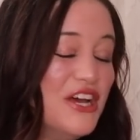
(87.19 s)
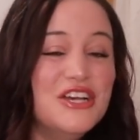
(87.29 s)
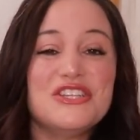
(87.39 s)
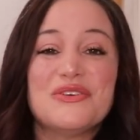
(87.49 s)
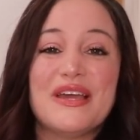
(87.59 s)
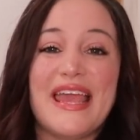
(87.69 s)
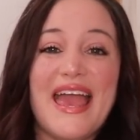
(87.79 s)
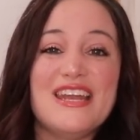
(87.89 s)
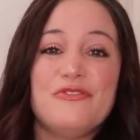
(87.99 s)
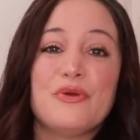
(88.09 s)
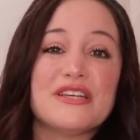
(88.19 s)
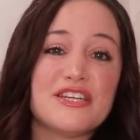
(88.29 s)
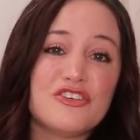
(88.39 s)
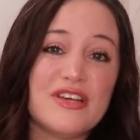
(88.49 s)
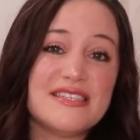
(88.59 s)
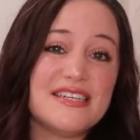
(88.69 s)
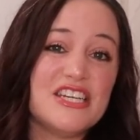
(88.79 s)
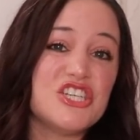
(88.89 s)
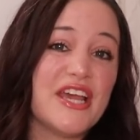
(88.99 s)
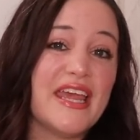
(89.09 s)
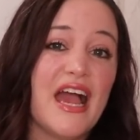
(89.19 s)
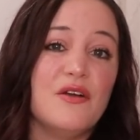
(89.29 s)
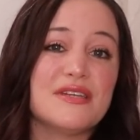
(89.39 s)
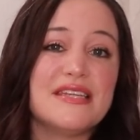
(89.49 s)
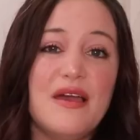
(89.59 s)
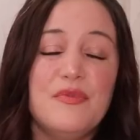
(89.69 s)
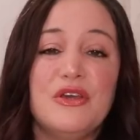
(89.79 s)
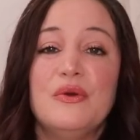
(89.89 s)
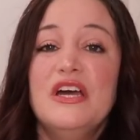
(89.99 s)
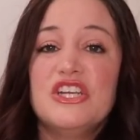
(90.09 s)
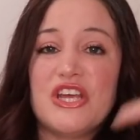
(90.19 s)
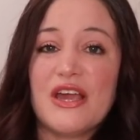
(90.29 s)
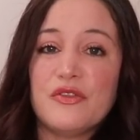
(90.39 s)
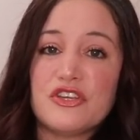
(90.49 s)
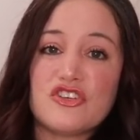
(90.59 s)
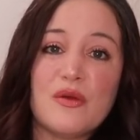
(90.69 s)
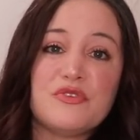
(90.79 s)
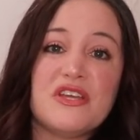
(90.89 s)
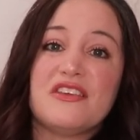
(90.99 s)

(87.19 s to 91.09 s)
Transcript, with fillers: So again, if you guys are interested in checking out Temu, check out the description.